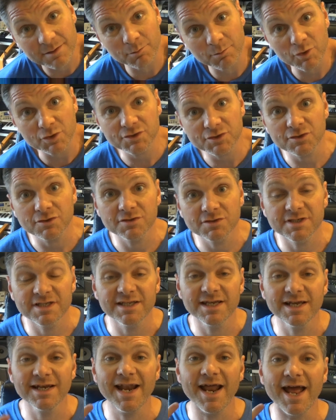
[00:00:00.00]
the muscles
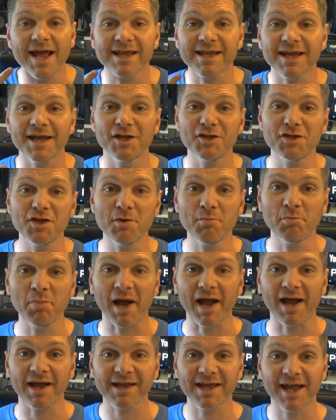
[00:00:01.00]
in your neck and your
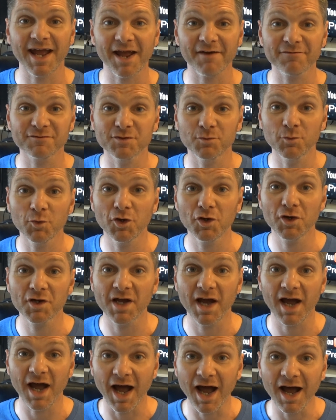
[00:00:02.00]
back have to work
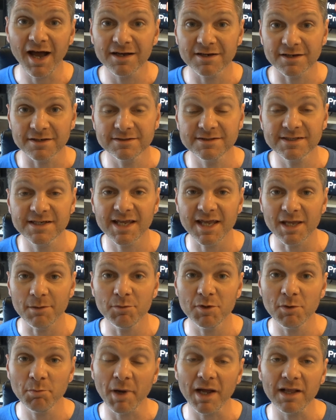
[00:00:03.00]
harder to
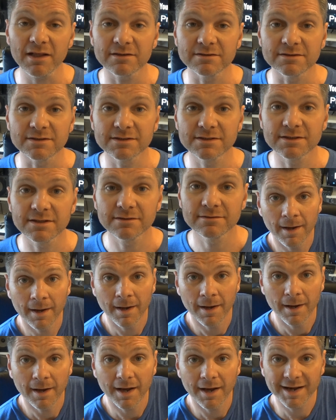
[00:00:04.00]
keep you balanced.
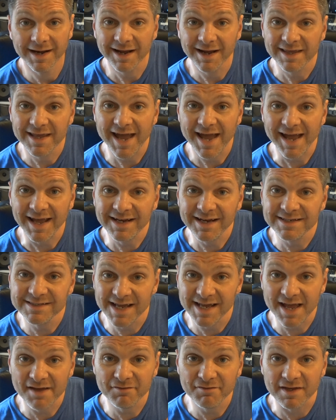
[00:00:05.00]
And now your head is
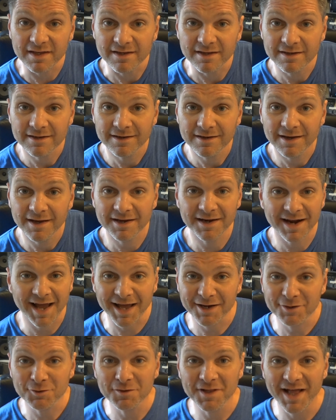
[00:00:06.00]
heavy. An
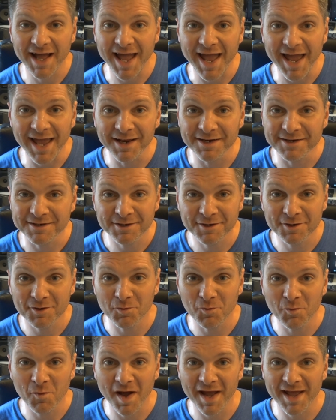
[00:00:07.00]
adult head
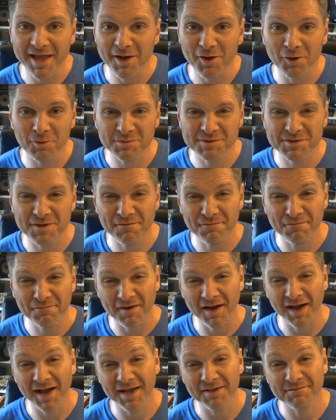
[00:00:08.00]
can weigh up to
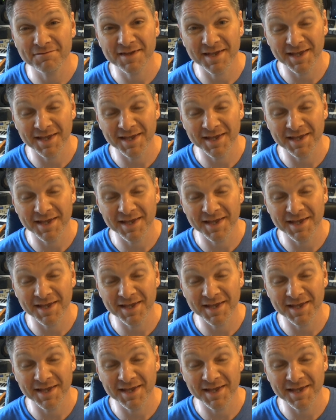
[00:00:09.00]
5